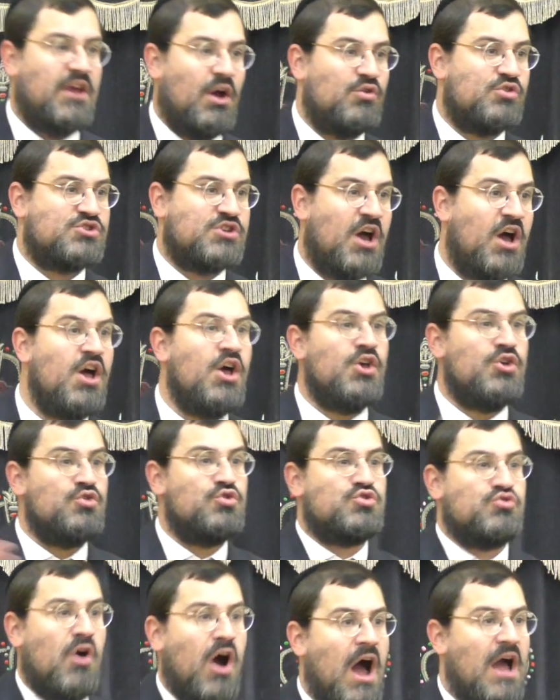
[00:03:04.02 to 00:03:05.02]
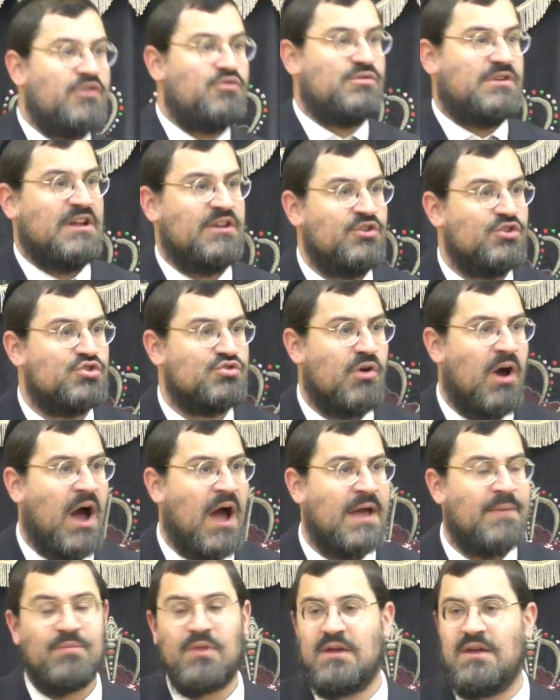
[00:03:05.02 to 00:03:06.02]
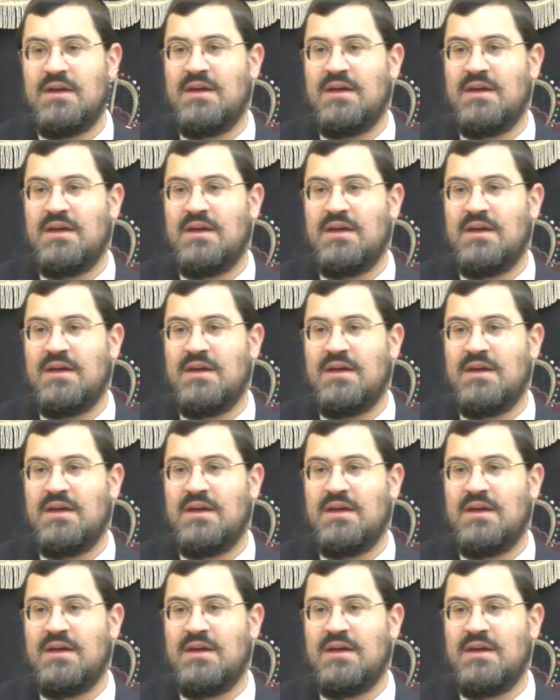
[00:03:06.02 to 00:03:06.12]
kosher, you tried, you didn't try.